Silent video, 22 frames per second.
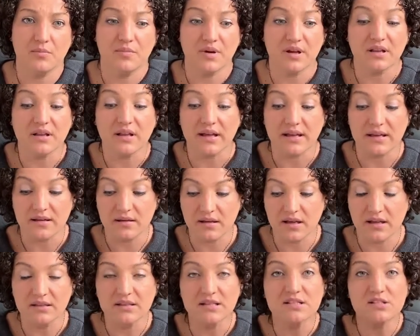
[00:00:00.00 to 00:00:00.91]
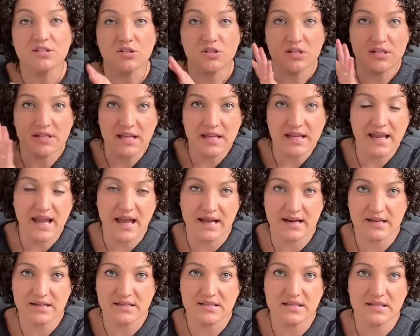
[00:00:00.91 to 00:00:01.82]
but like at least looking at
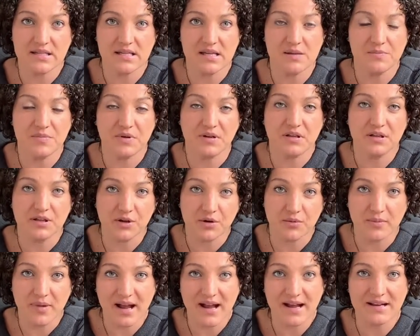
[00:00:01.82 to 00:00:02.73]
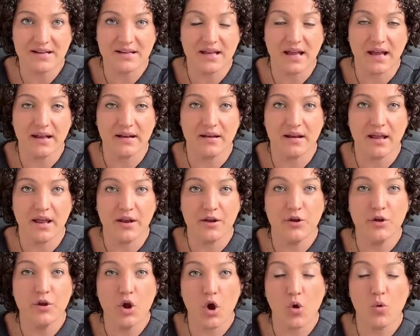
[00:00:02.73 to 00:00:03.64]
it to keep a clear mind
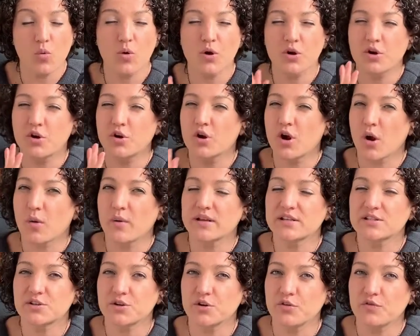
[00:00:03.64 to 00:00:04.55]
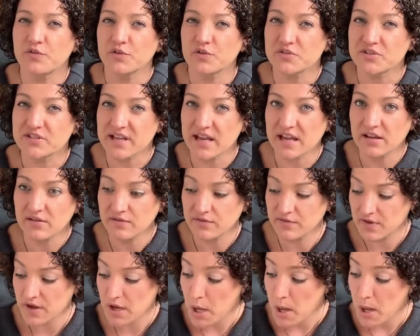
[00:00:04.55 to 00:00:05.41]
and know where you're going so you feel safe,